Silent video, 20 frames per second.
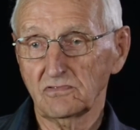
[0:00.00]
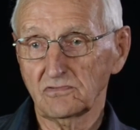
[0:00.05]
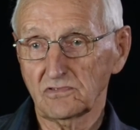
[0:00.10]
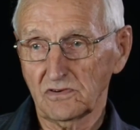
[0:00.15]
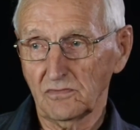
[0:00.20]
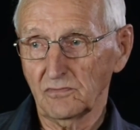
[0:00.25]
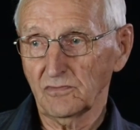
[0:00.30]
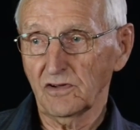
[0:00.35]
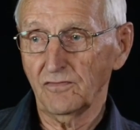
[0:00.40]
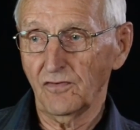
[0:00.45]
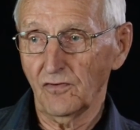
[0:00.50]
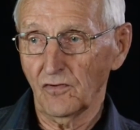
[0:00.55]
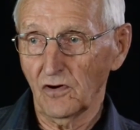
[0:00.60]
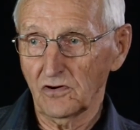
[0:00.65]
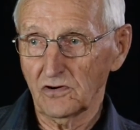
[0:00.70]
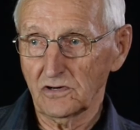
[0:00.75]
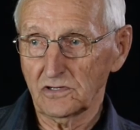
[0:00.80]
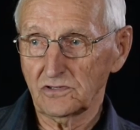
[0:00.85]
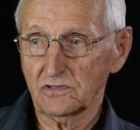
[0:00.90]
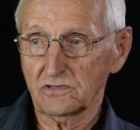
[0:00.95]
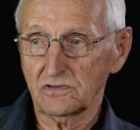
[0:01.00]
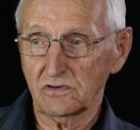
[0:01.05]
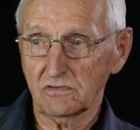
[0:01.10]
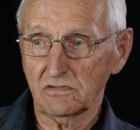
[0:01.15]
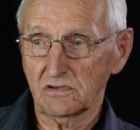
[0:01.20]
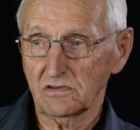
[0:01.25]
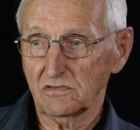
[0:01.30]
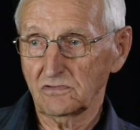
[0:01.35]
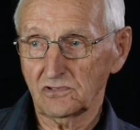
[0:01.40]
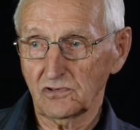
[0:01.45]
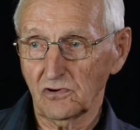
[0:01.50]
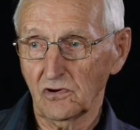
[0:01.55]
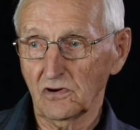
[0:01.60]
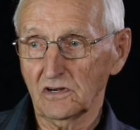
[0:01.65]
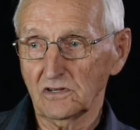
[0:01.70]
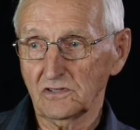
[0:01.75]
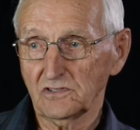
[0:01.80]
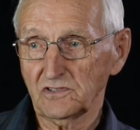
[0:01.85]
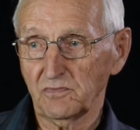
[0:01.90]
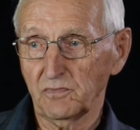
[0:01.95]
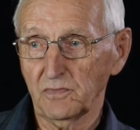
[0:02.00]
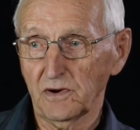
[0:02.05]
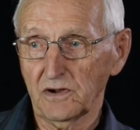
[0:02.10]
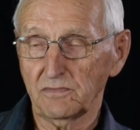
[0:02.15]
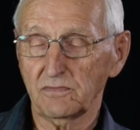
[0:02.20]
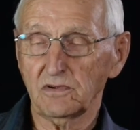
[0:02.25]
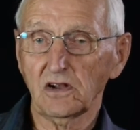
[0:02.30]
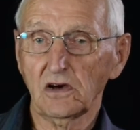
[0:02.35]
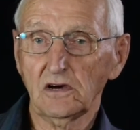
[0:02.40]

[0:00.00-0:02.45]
some of the forage and soils, but